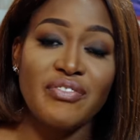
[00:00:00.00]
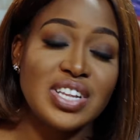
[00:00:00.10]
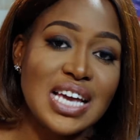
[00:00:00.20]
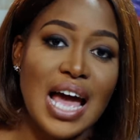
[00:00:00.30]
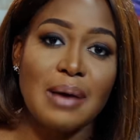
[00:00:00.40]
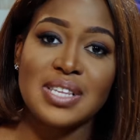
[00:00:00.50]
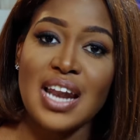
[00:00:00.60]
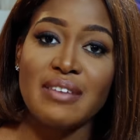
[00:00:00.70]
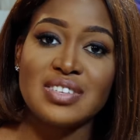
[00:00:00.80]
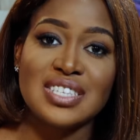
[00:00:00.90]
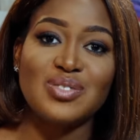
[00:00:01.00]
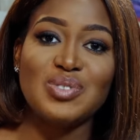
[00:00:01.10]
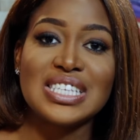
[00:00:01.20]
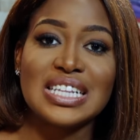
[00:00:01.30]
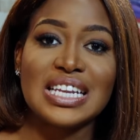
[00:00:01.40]
fintech apps that I've seen
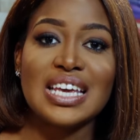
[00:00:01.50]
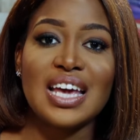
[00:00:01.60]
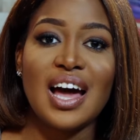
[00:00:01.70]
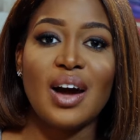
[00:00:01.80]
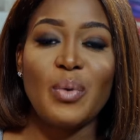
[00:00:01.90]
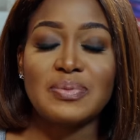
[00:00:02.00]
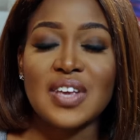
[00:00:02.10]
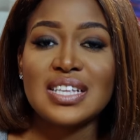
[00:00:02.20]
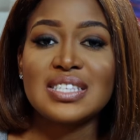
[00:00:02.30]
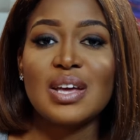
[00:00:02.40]
recently, uh, websites.